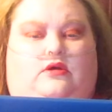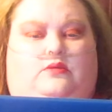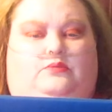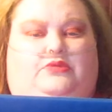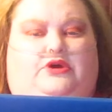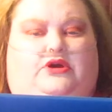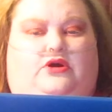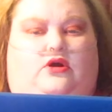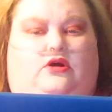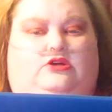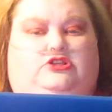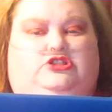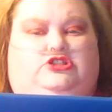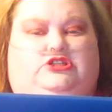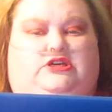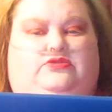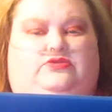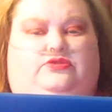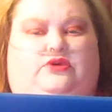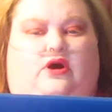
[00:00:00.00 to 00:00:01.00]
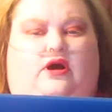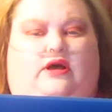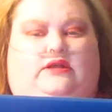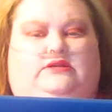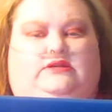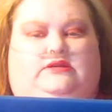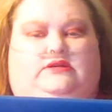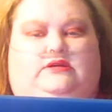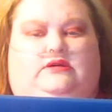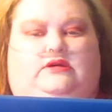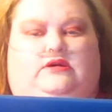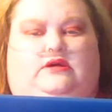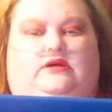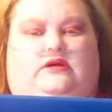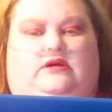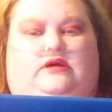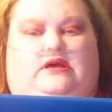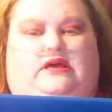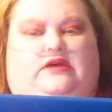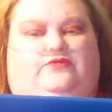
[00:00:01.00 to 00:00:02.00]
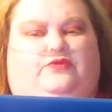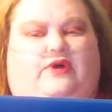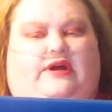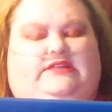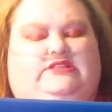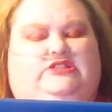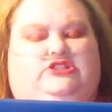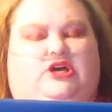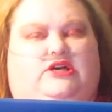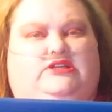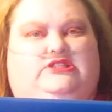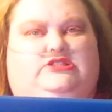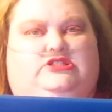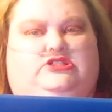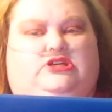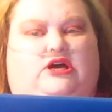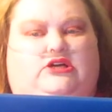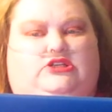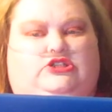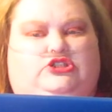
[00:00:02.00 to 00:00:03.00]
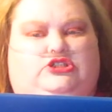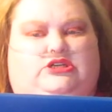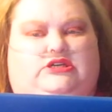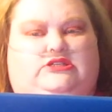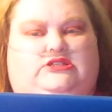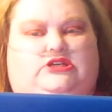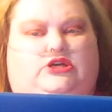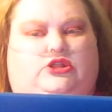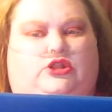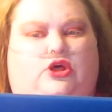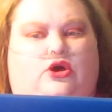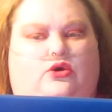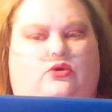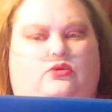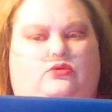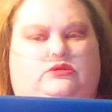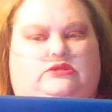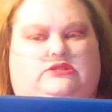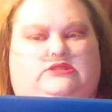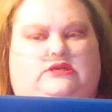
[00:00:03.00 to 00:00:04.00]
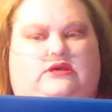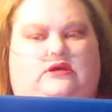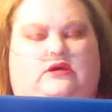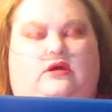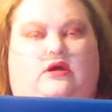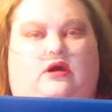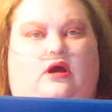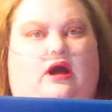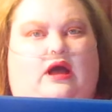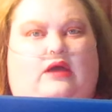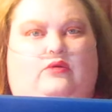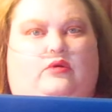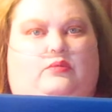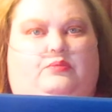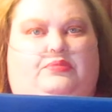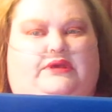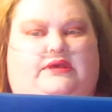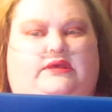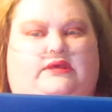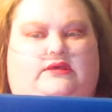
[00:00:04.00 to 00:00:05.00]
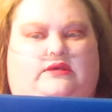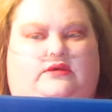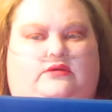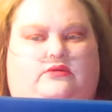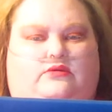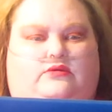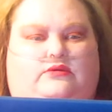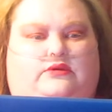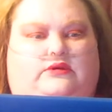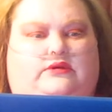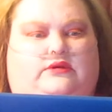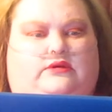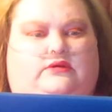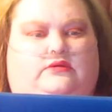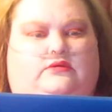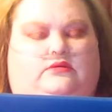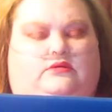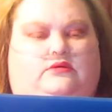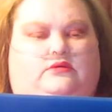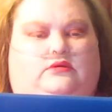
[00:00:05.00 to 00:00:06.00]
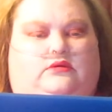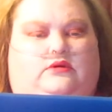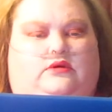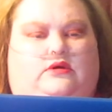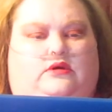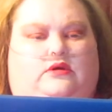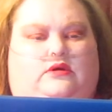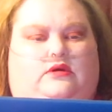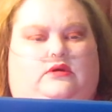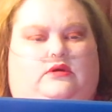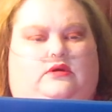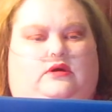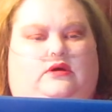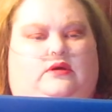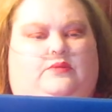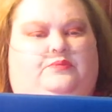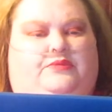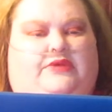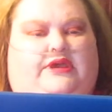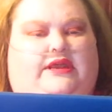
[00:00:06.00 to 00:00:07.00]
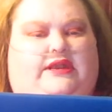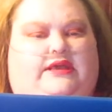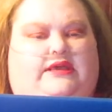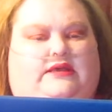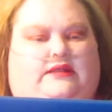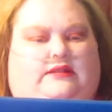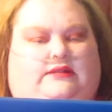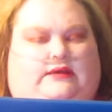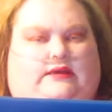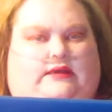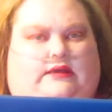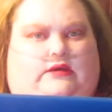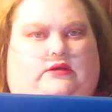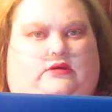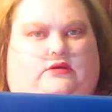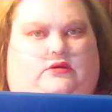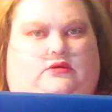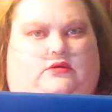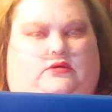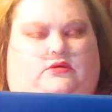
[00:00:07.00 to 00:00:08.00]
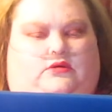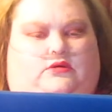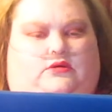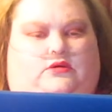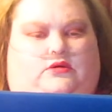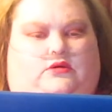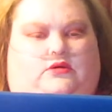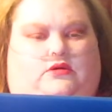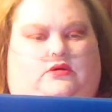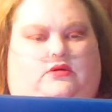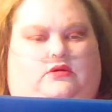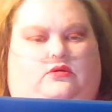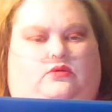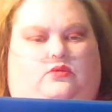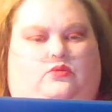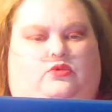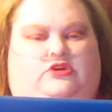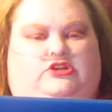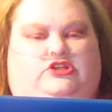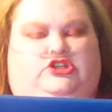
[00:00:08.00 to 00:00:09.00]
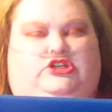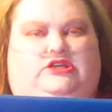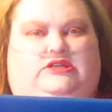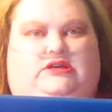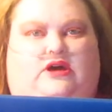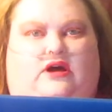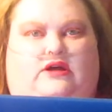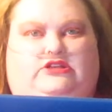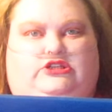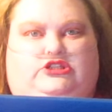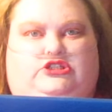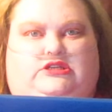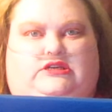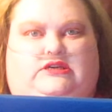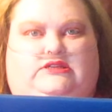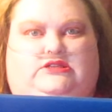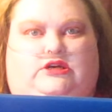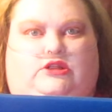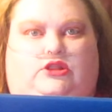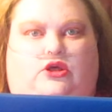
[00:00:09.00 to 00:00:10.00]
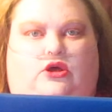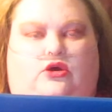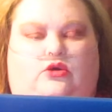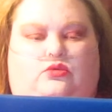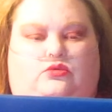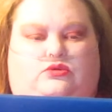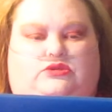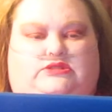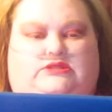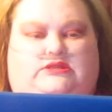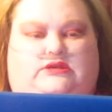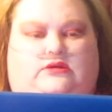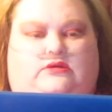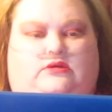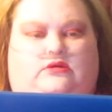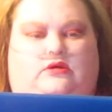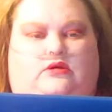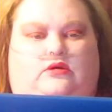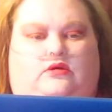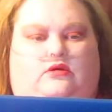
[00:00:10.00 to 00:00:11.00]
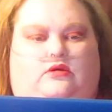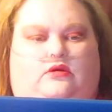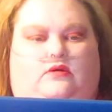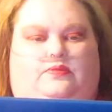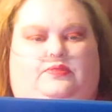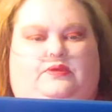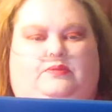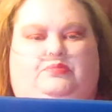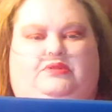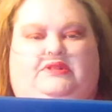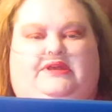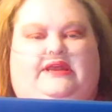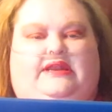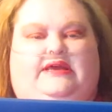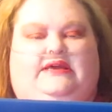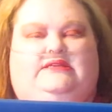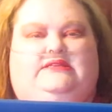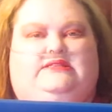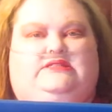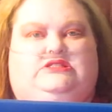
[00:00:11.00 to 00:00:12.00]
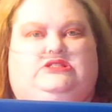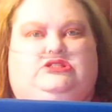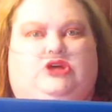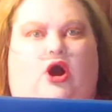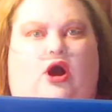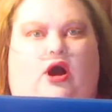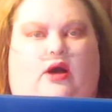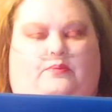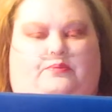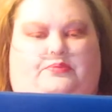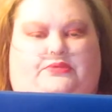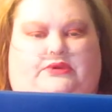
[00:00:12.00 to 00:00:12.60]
because she thought, if I just touch his clothes, I will be healed. Immediately, when she touched his clothes, the bleeding stopped